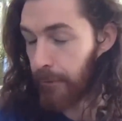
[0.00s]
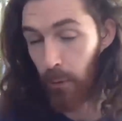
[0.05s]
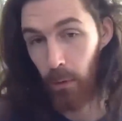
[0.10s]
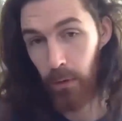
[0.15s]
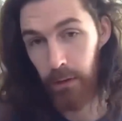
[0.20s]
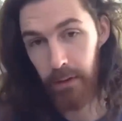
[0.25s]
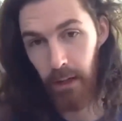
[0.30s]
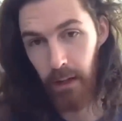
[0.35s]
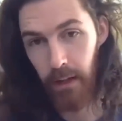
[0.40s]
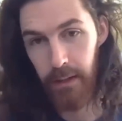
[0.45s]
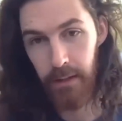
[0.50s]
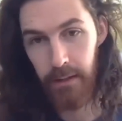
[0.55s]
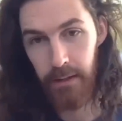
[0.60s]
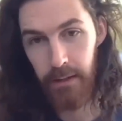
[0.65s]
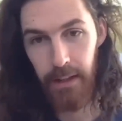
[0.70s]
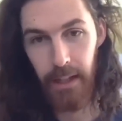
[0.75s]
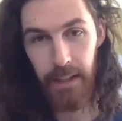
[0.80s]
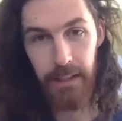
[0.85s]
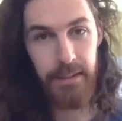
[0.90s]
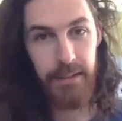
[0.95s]
Fortnite.
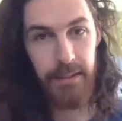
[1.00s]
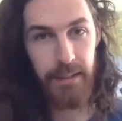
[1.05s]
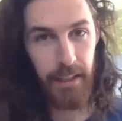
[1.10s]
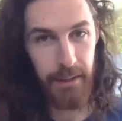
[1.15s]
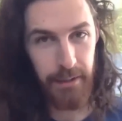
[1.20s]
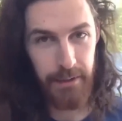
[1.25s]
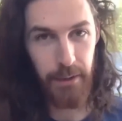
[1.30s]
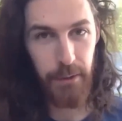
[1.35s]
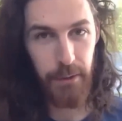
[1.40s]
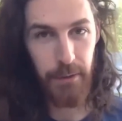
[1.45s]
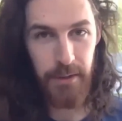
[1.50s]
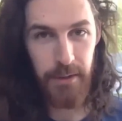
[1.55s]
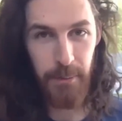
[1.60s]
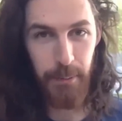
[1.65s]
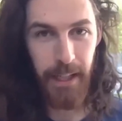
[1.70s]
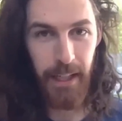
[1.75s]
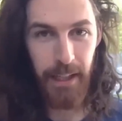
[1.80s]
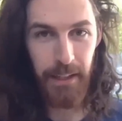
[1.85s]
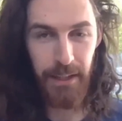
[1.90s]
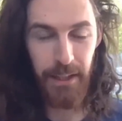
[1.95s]
That's news to
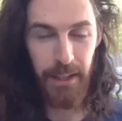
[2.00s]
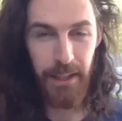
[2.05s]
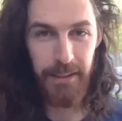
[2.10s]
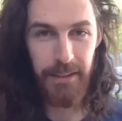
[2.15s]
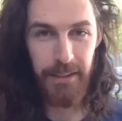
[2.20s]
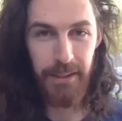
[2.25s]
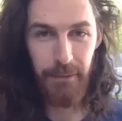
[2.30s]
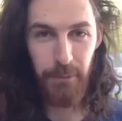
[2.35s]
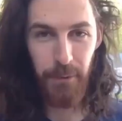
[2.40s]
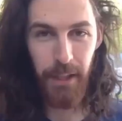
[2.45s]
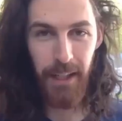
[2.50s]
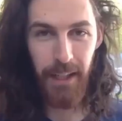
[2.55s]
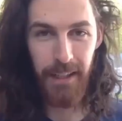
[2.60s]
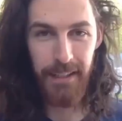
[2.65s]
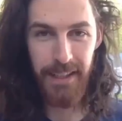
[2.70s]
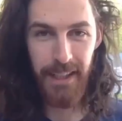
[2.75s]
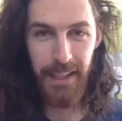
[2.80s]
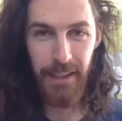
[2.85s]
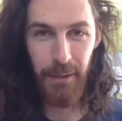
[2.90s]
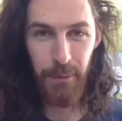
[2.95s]
me, actually. I didn't
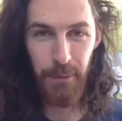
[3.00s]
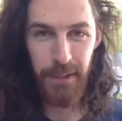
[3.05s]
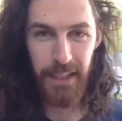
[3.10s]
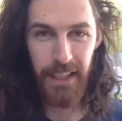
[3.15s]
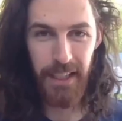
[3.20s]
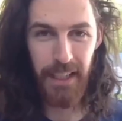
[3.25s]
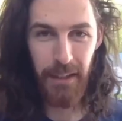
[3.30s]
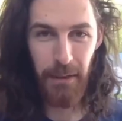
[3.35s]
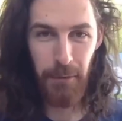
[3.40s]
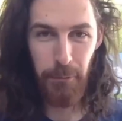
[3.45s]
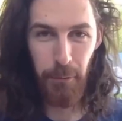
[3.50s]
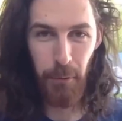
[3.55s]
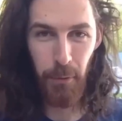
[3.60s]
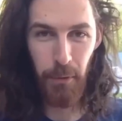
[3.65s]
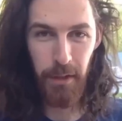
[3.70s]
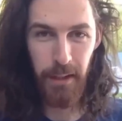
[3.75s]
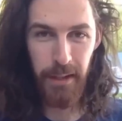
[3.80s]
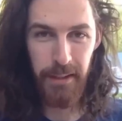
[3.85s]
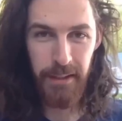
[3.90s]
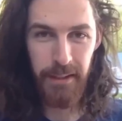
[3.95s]
realize that there was a gig on
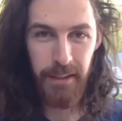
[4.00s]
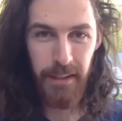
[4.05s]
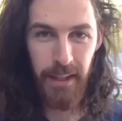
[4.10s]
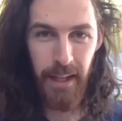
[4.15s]
Fortnite.